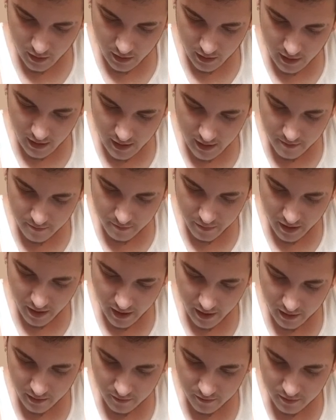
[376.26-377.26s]
I can't
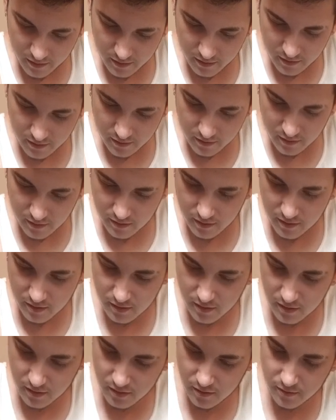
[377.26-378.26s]
pack with
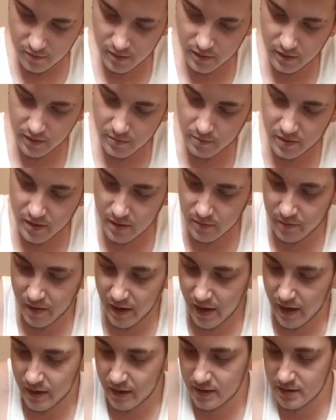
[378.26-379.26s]
really big
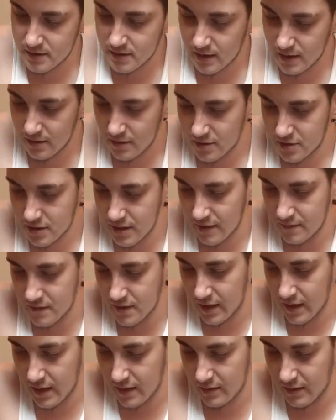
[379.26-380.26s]
packers. I usually have to
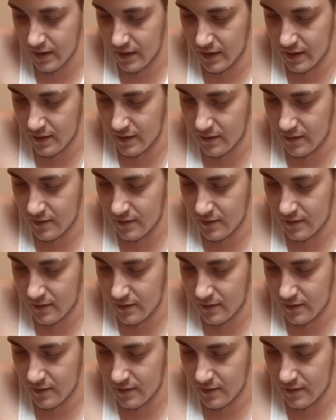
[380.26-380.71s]
get like